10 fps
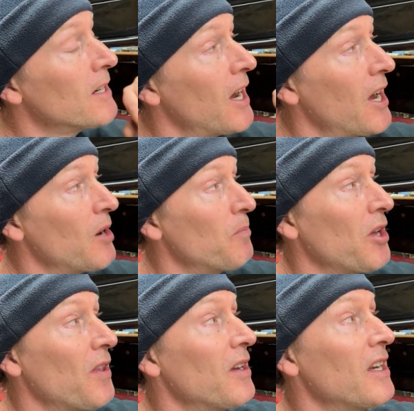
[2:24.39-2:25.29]
but
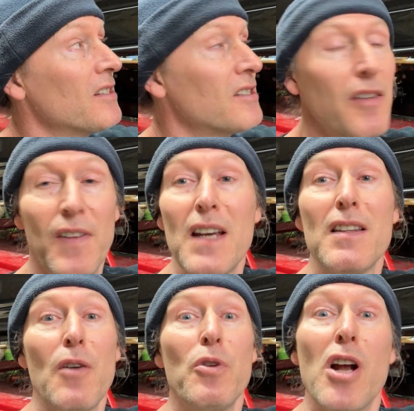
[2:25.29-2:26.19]
it's the thing
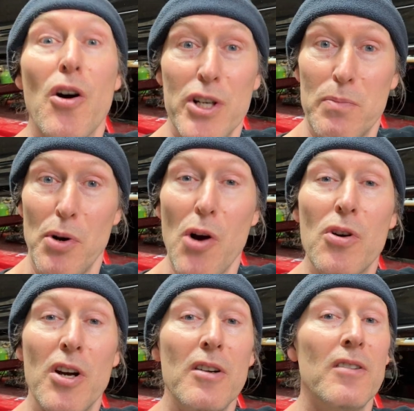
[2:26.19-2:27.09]
that we know is
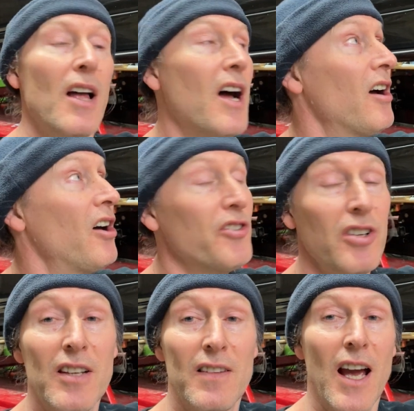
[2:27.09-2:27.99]
broken
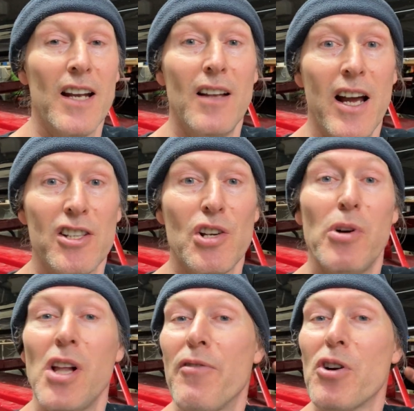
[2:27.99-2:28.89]
underneath the headlight, so
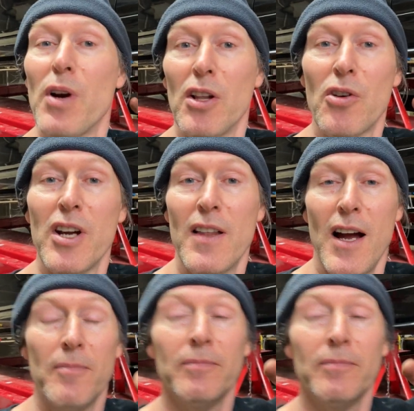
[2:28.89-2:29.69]
we'll have a quick look at that.